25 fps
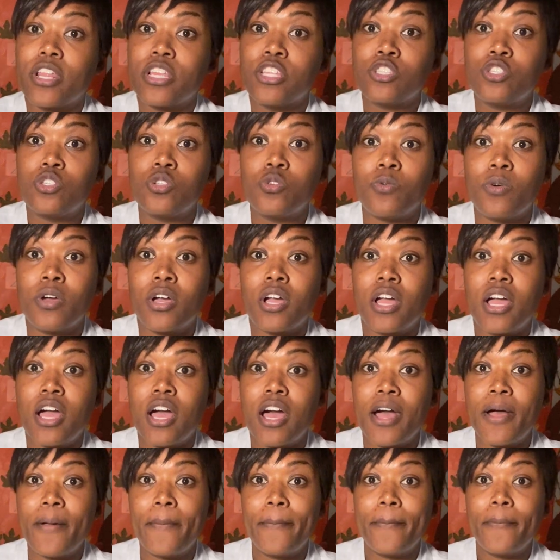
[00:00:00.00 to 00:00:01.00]
into a
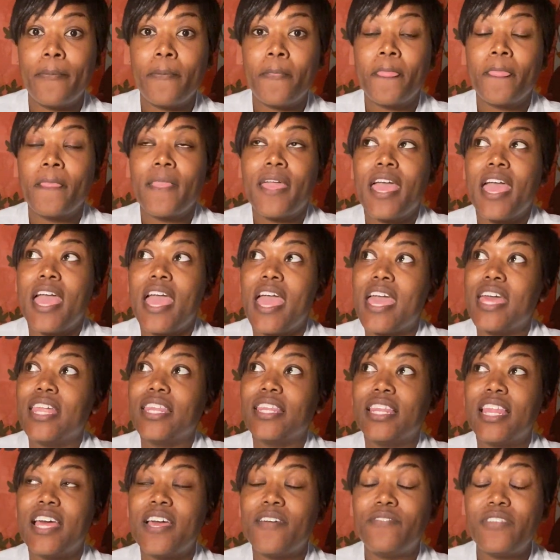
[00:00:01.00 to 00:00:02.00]
cup
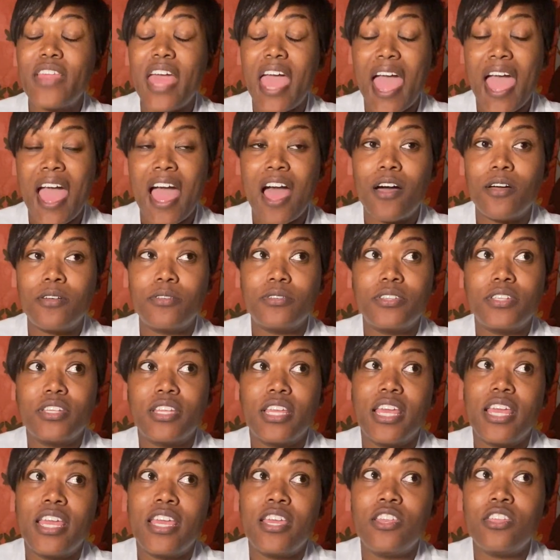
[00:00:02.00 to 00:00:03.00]
and left out
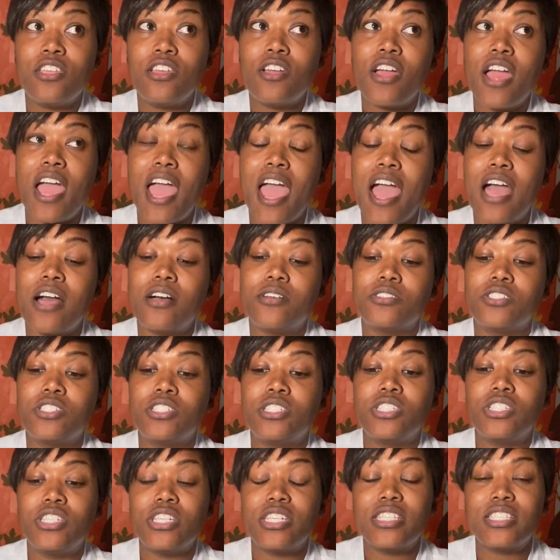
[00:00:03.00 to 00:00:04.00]
in your
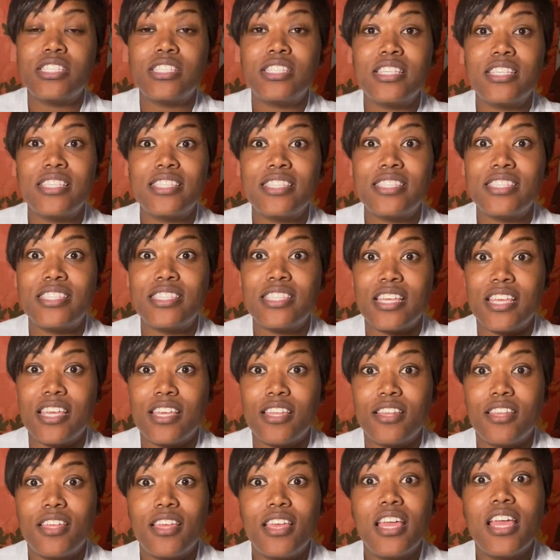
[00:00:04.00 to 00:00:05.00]
house just to
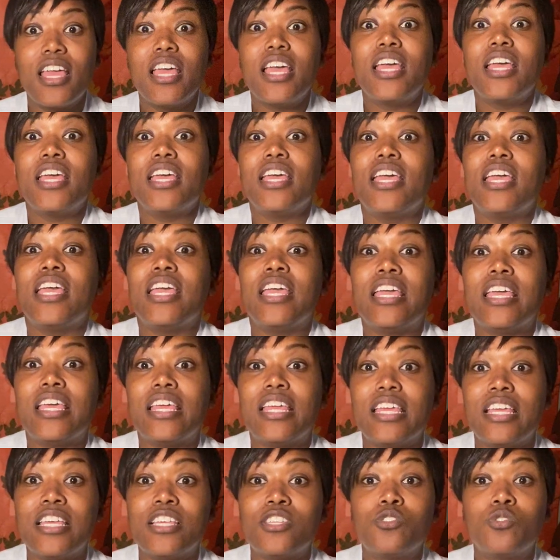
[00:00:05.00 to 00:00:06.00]
sit.
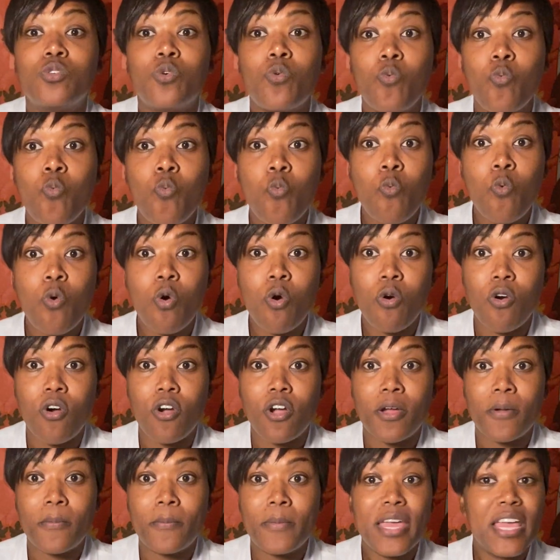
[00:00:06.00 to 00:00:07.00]
It is
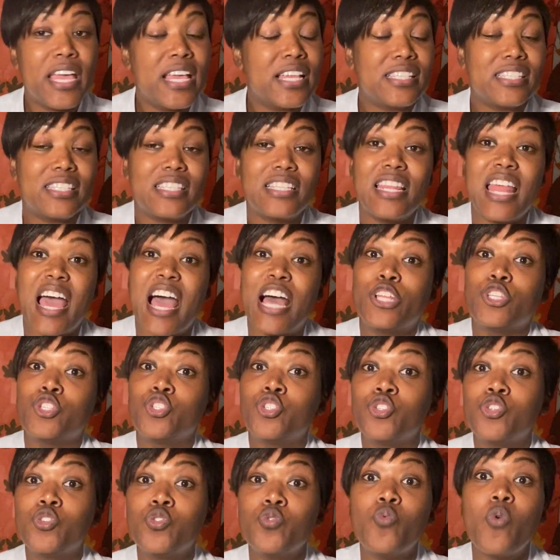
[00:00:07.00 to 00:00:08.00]
warm. It's
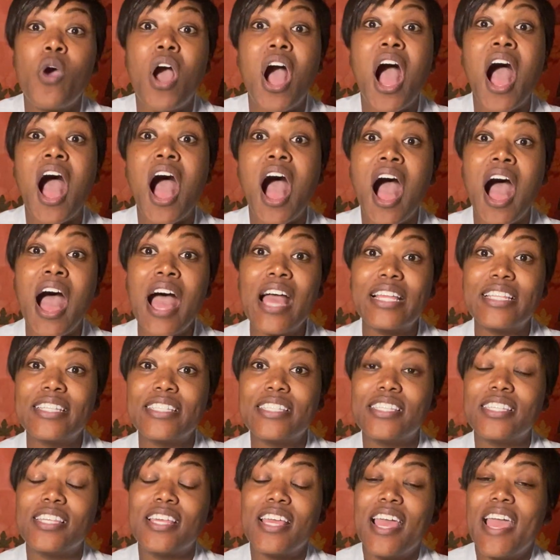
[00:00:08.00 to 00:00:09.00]
not too
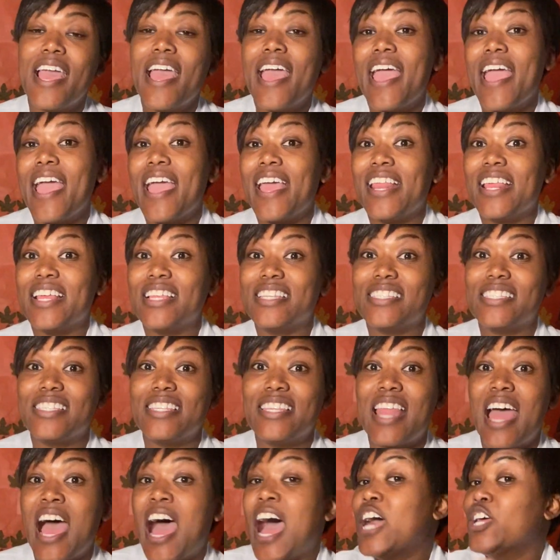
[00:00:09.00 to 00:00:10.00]
hot and it's
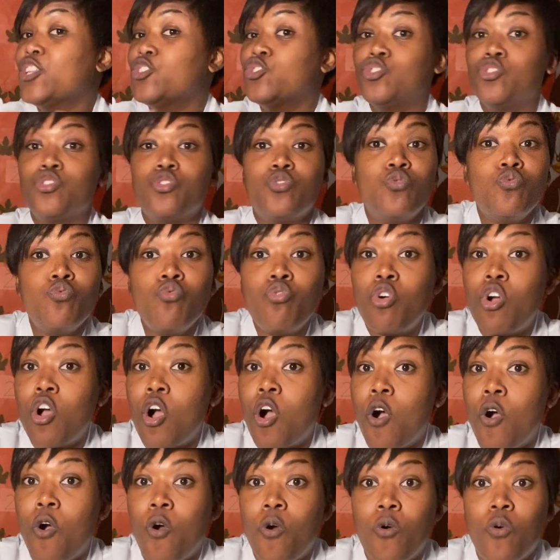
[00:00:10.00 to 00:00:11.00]
not too
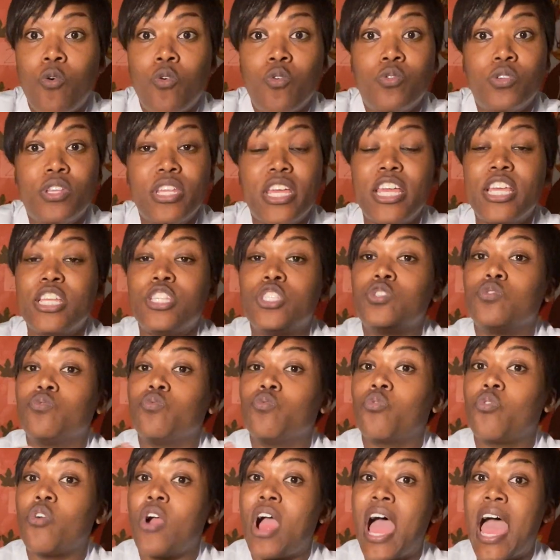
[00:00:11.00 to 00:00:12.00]
cold. It's
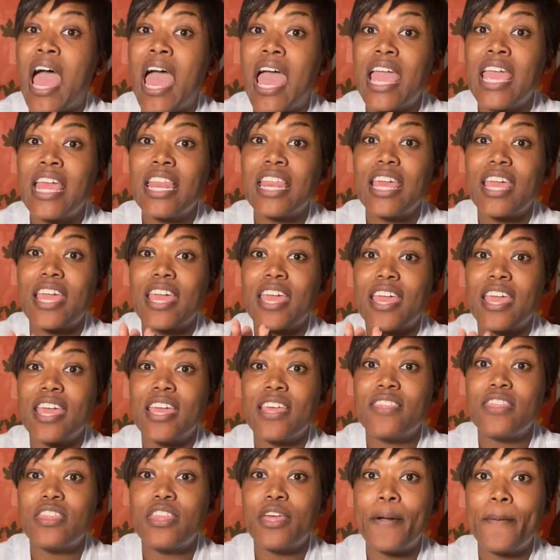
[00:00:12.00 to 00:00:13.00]
right
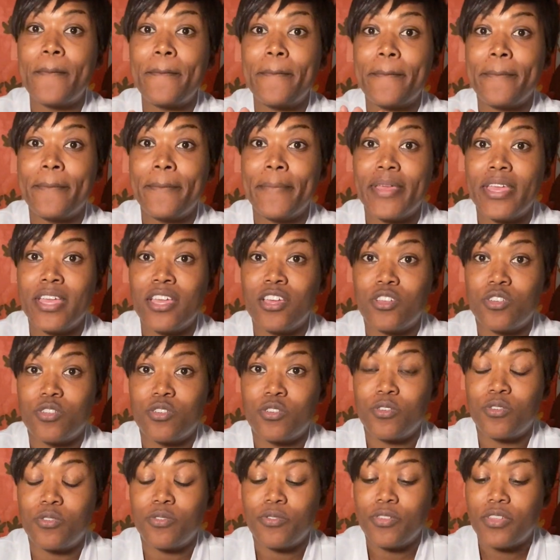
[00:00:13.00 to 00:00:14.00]
in the
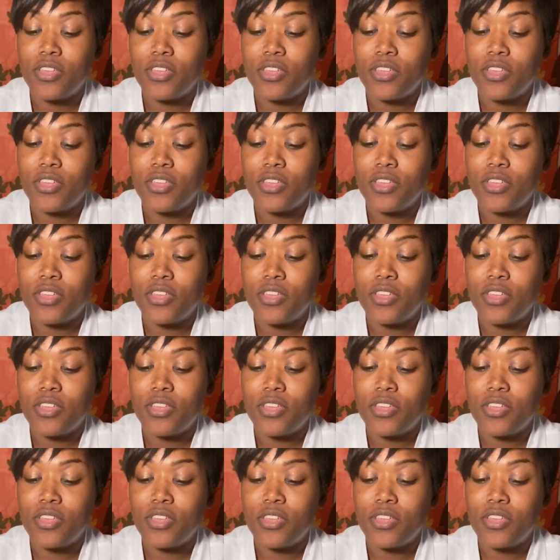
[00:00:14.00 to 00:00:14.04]
middle.